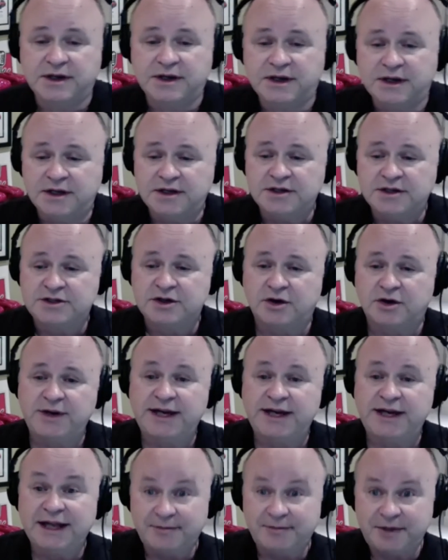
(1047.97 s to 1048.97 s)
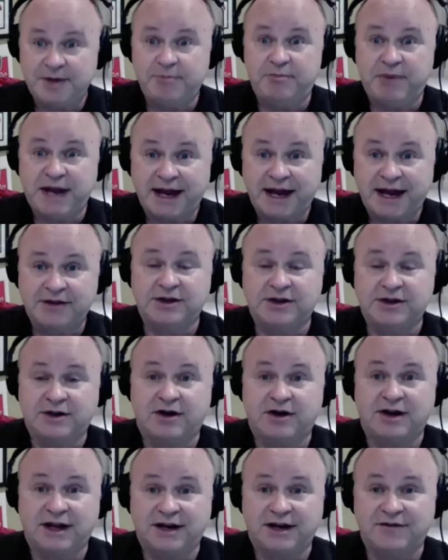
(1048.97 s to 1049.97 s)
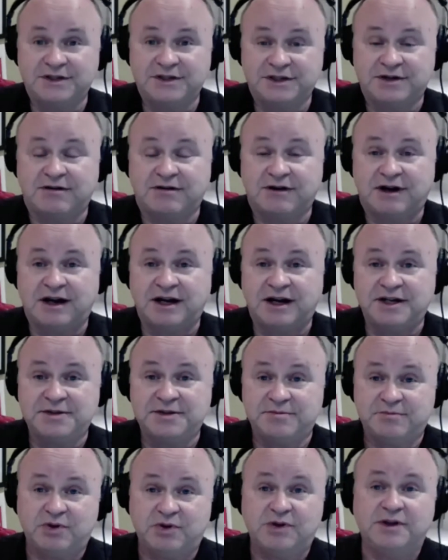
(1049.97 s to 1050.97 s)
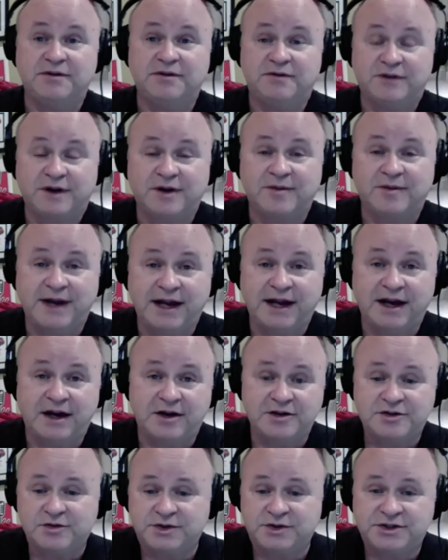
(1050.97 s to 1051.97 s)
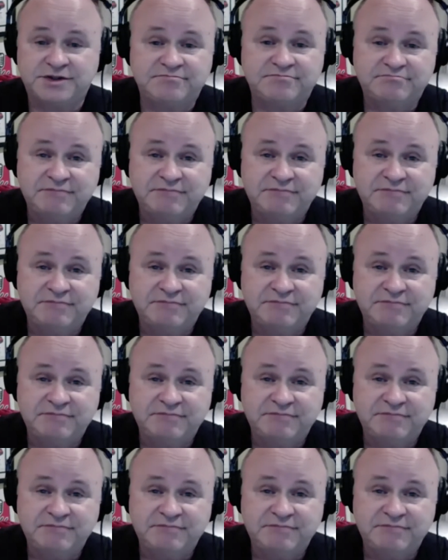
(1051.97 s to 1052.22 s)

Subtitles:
So he let me back the car out of his garage and pull it in front of my house, which,